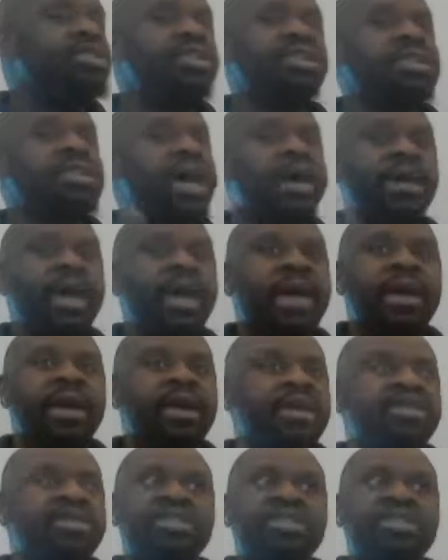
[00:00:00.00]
They just like, hey,